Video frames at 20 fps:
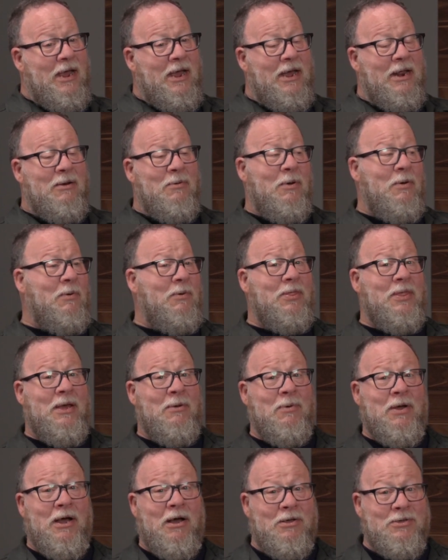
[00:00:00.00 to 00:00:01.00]
And
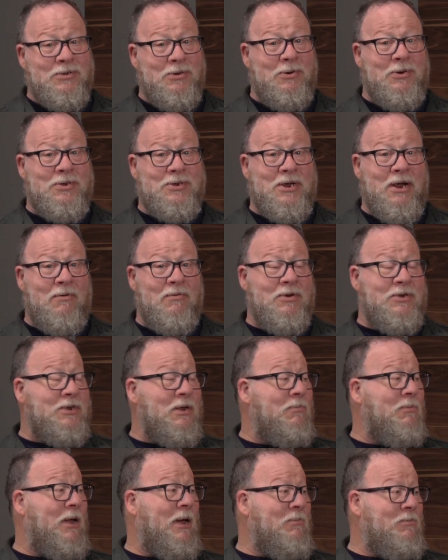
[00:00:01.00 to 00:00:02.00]
then we also discovered
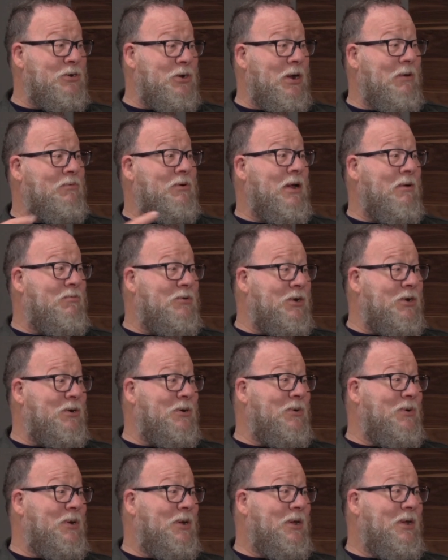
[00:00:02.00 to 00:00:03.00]
sometimes you have to have 2